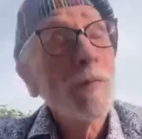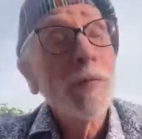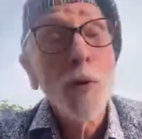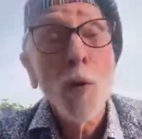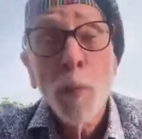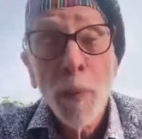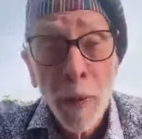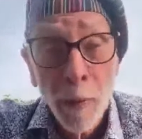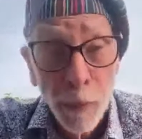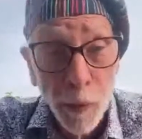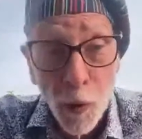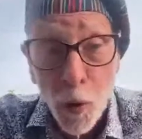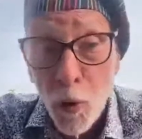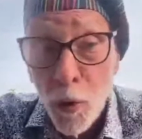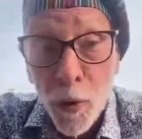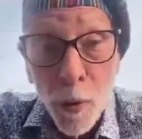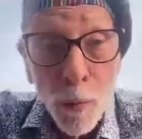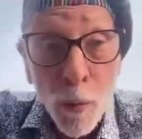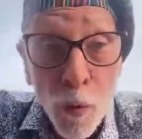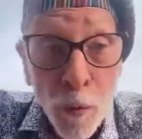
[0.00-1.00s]
few people
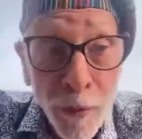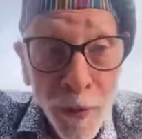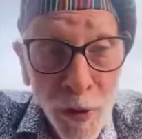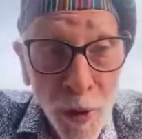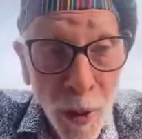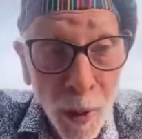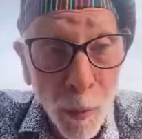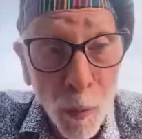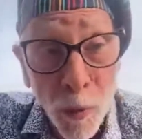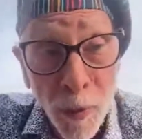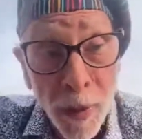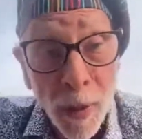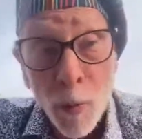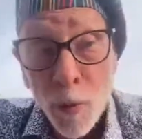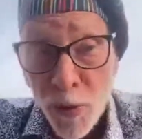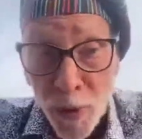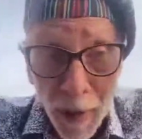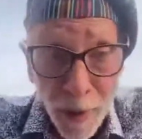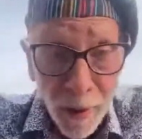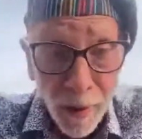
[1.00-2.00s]
go to the movies anymore.
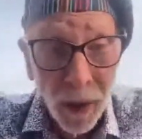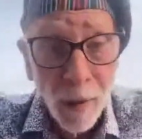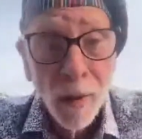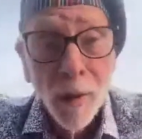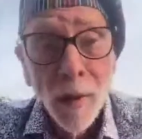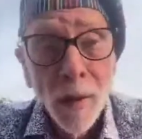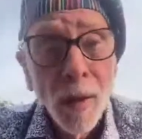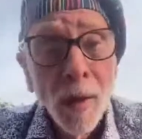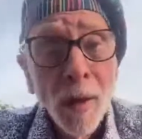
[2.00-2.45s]
That was like